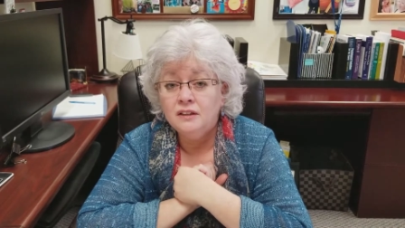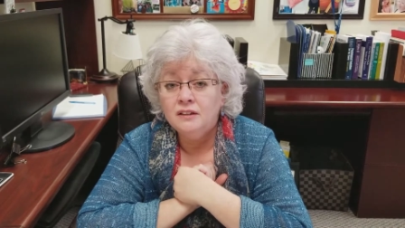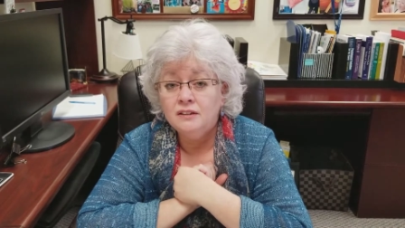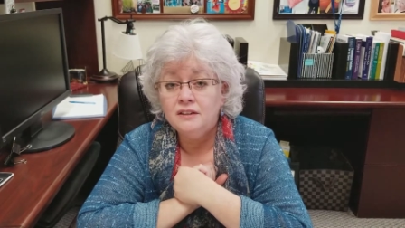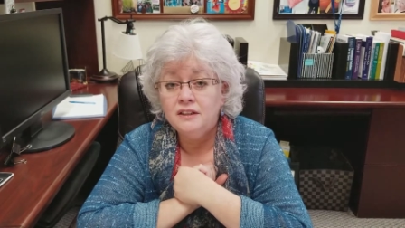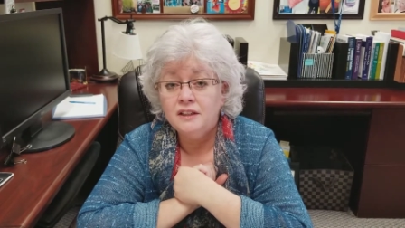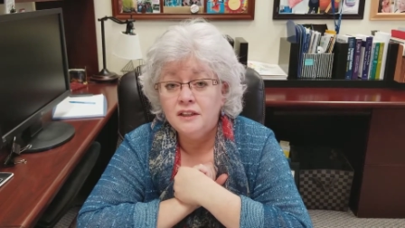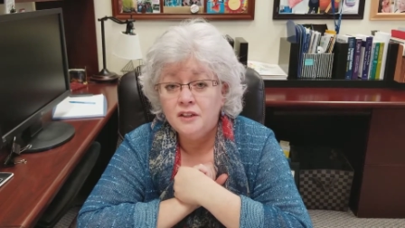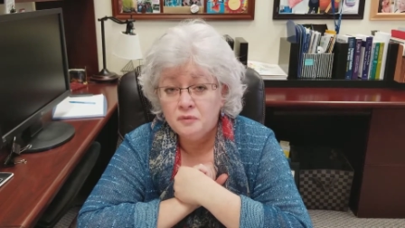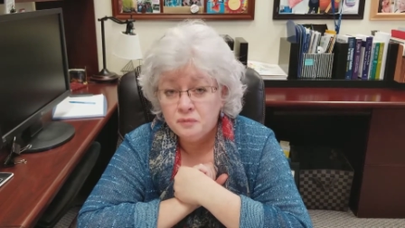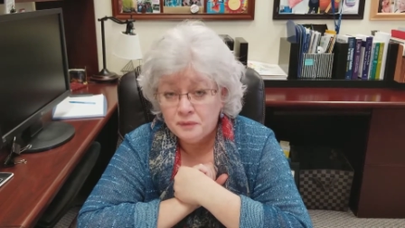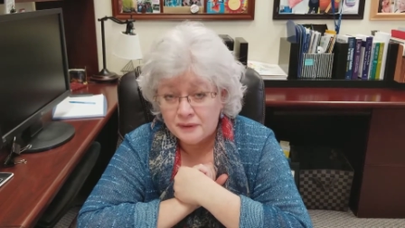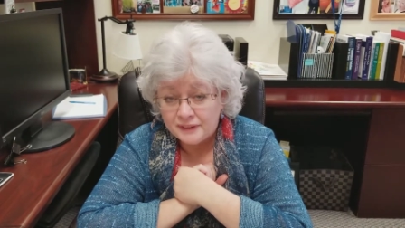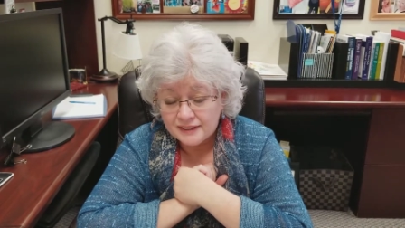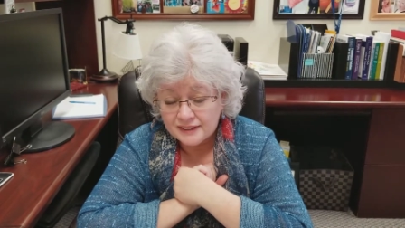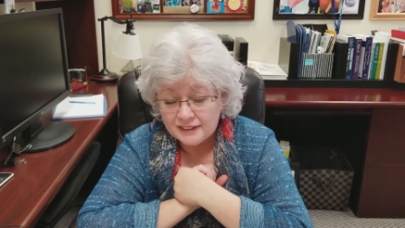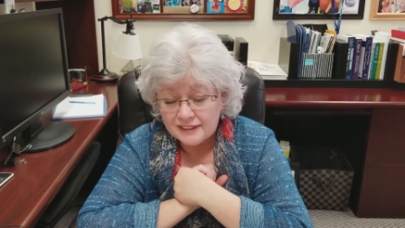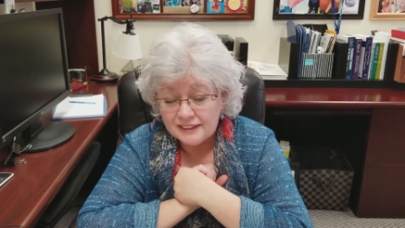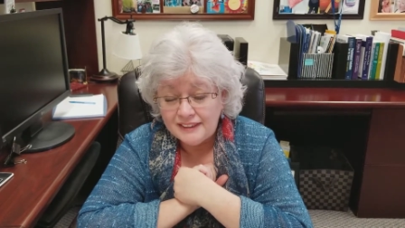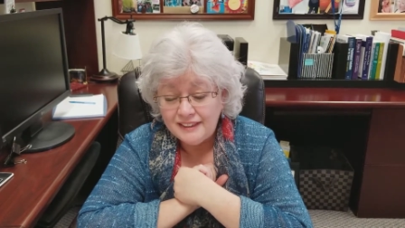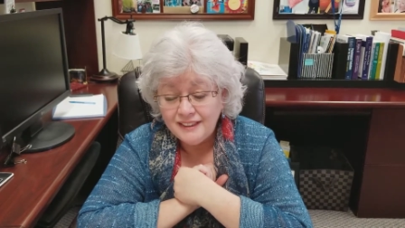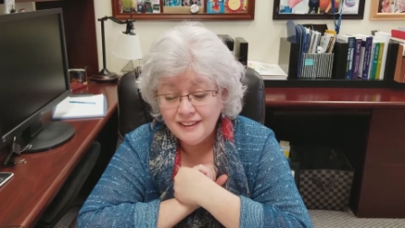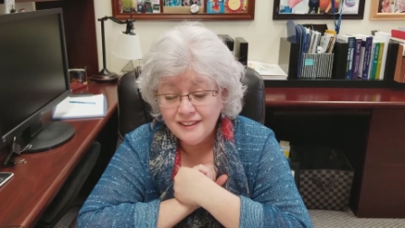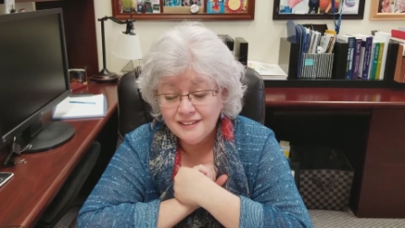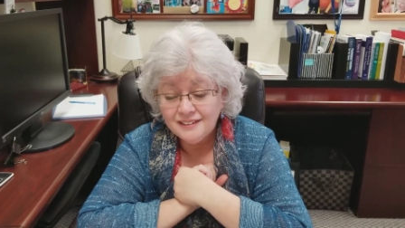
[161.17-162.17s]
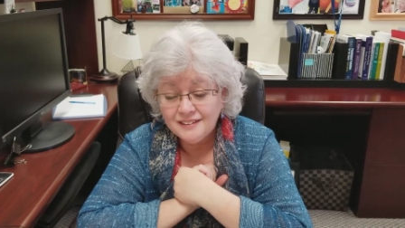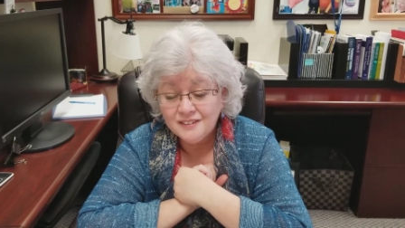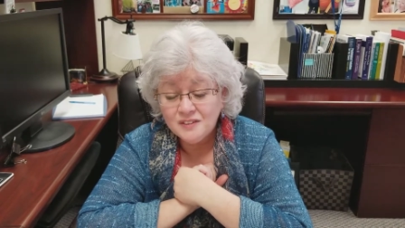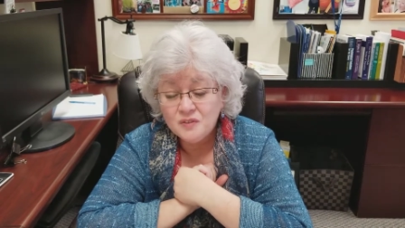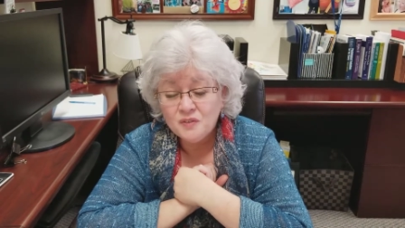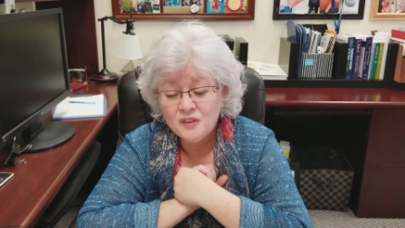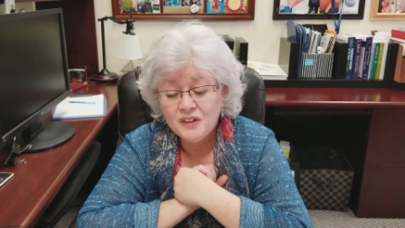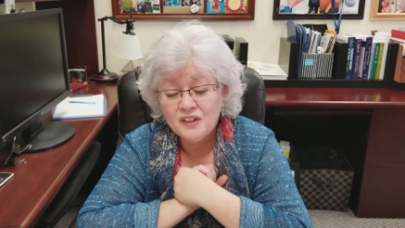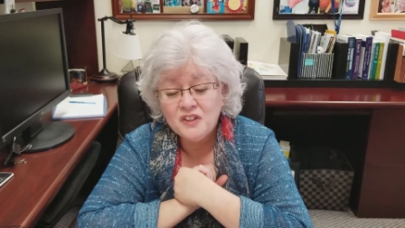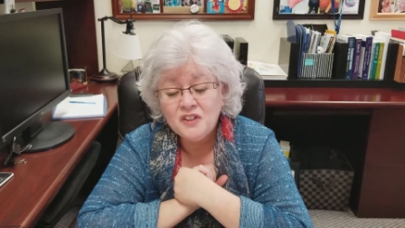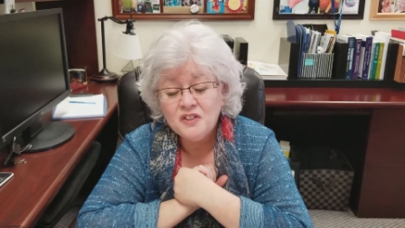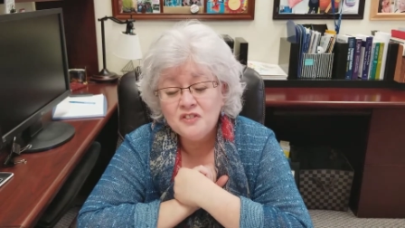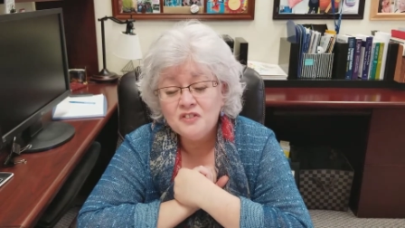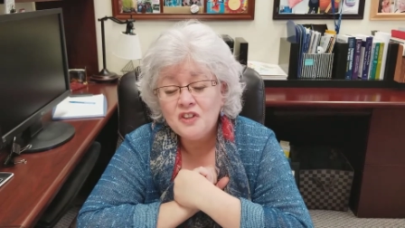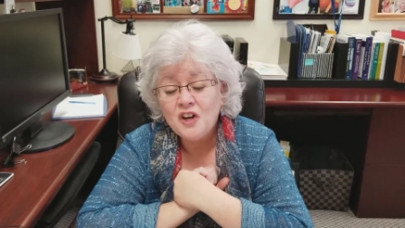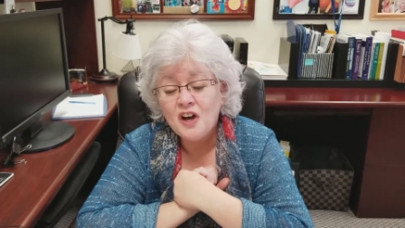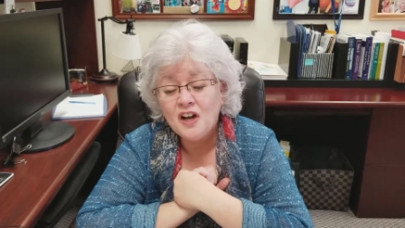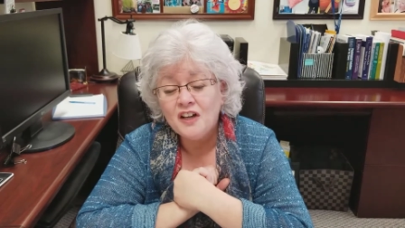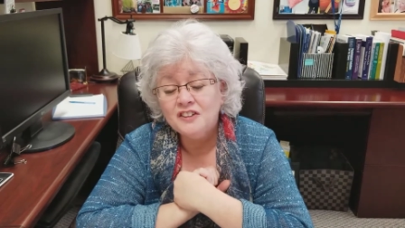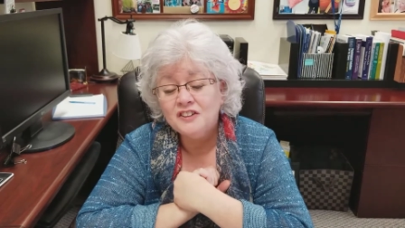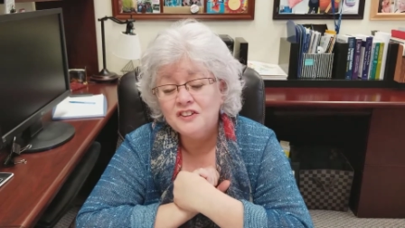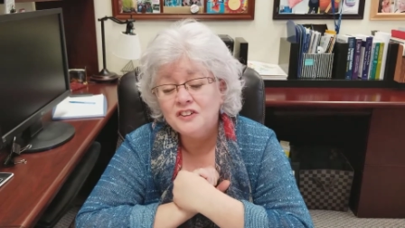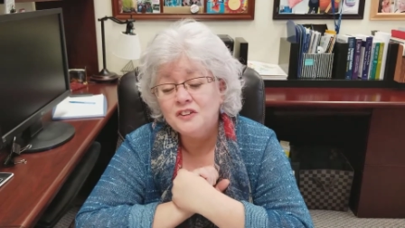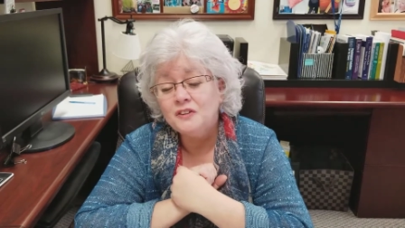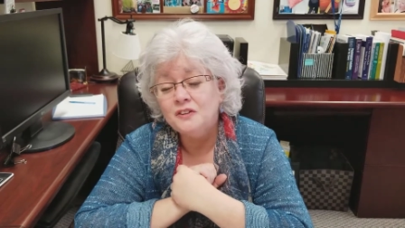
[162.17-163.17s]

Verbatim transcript: Typically, where you've gotten